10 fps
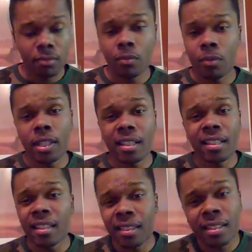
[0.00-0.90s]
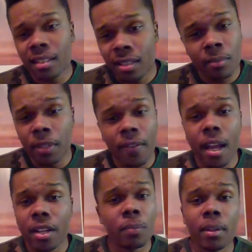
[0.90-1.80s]
we think that this could be
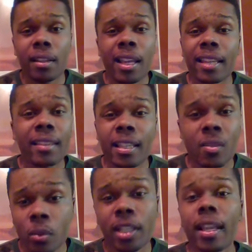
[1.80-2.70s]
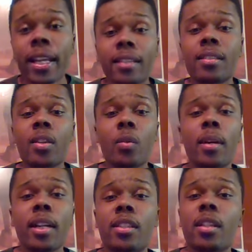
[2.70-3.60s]
valued like this. We like it so
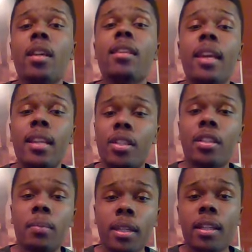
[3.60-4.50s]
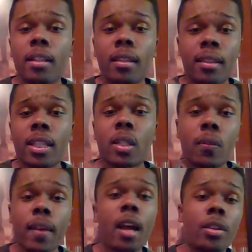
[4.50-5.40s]
much that it should be this
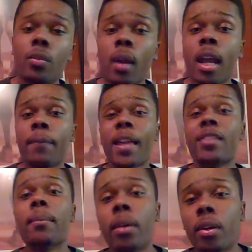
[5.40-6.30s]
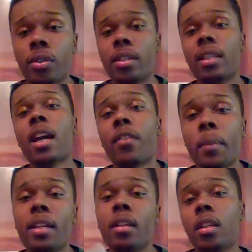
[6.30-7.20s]
value, right? As opposed to the
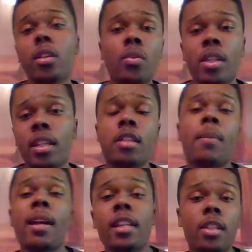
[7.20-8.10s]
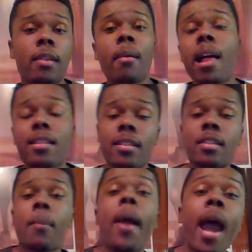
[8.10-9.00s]
government using its monetary
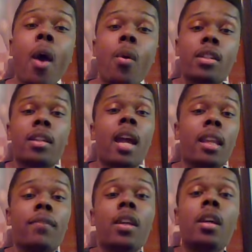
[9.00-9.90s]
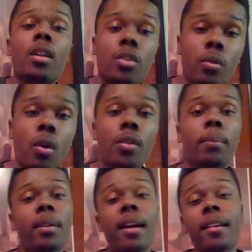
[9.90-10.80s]
policies and power to kind of control
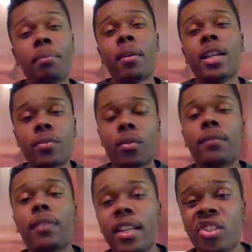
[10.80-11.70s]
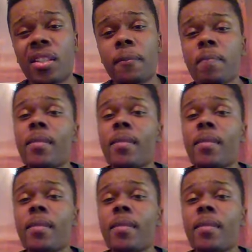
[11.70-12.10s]
the price for inflation.